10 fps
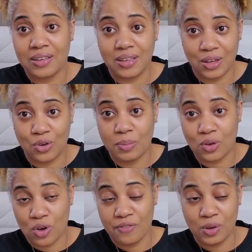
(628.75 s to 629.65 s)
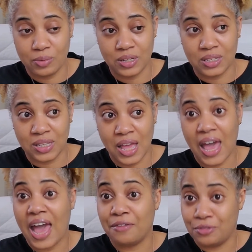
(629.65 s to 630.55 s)
Get on me. Or if it was
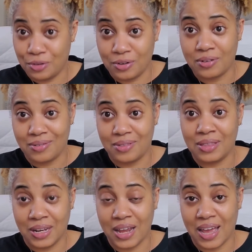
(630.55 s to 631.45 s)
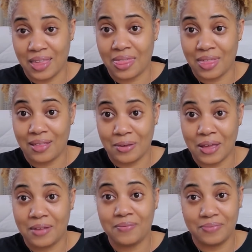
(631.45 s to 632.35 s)
after the 9th,
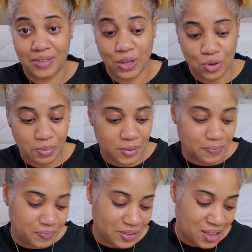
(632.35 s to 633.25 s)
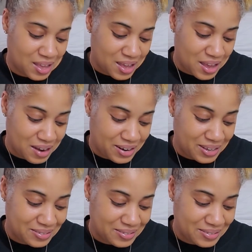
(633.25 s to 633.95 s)
okay? Get on me all right